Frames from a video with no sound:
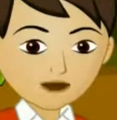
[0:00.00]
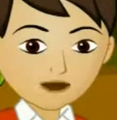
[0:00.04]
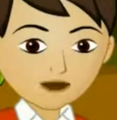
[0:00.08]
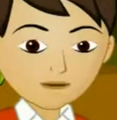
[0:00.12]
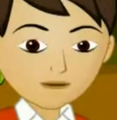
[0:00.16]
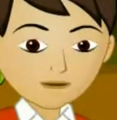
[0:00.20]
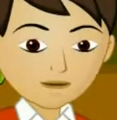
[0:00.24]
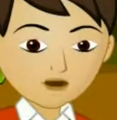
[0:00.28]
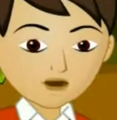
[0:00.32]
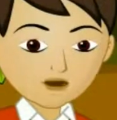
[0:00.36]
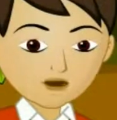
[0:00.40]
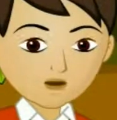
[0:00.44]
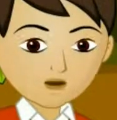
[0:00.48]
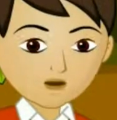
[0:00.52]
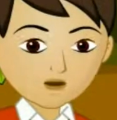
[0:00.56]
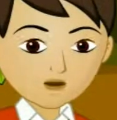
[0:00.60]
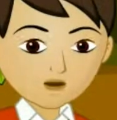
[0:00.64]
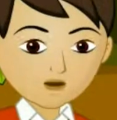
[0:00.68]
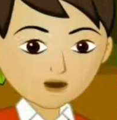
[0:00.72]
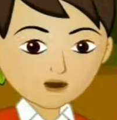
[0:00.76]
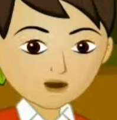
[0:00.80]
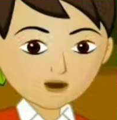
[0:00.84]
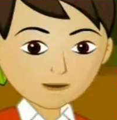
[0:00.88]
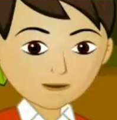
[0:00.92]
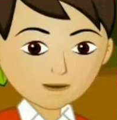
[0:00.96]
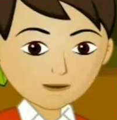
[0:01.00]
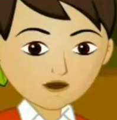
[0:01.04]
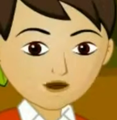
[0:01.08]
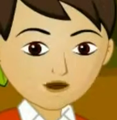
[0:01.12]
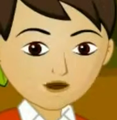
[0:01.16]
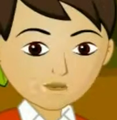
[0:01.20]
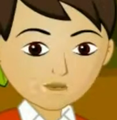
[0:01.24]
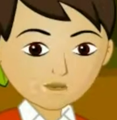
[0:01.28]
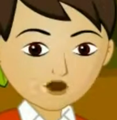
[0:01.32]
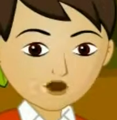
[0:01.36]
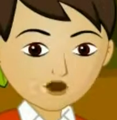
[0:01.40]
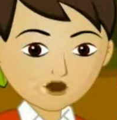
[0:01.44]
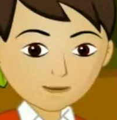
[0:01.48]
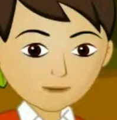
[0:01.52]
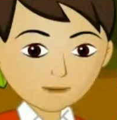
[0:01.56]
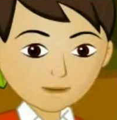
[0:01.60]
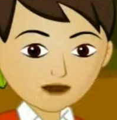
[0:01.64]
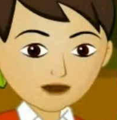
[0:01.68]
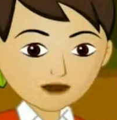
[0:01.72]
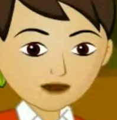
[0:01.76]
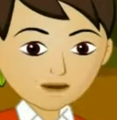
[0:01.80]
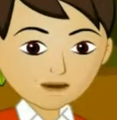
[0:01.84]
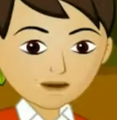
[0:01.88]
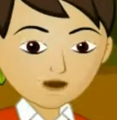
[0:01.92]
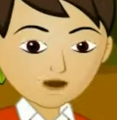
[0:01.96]
you would be wondering if there is any
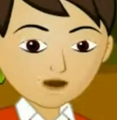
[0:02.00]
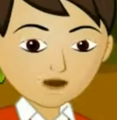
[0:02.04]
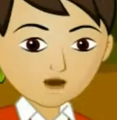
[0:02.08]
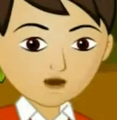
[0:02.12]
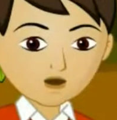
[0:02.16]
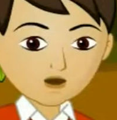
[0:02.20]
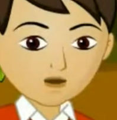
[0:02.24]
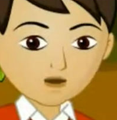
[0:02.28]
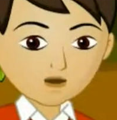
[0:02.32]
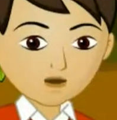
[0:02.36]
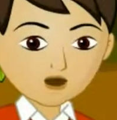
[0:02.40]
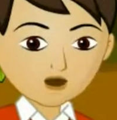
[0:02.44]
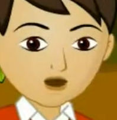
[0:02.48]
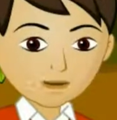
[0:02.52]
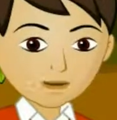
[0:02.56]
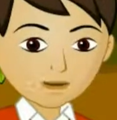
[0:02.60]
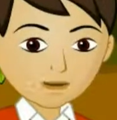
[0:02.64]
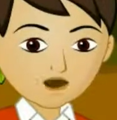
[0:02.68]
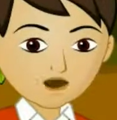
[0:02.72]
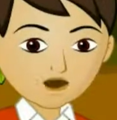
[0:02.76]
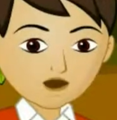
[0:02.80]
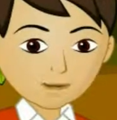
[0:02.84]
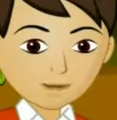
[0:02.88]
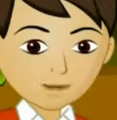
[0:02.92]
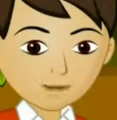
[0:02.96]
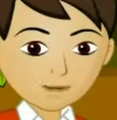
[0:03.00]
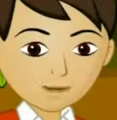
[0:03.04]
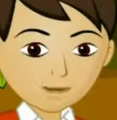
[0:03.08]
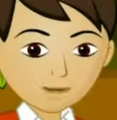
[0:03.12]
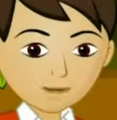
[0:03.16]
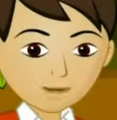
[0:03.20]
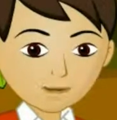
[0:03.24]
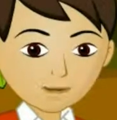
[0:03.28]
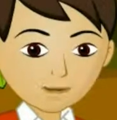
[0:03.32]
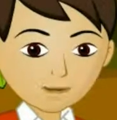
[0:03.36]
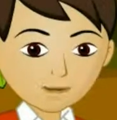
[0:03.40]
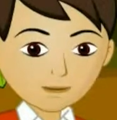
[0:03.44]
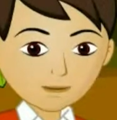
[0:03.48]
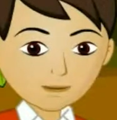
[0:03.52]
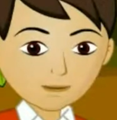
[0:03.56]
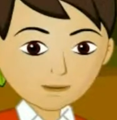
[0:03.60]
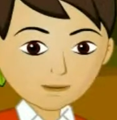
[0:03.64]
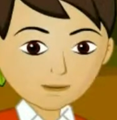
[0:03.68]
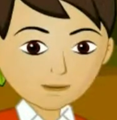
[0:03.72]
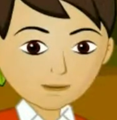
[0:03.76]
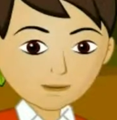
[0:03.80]
record of the endangered species.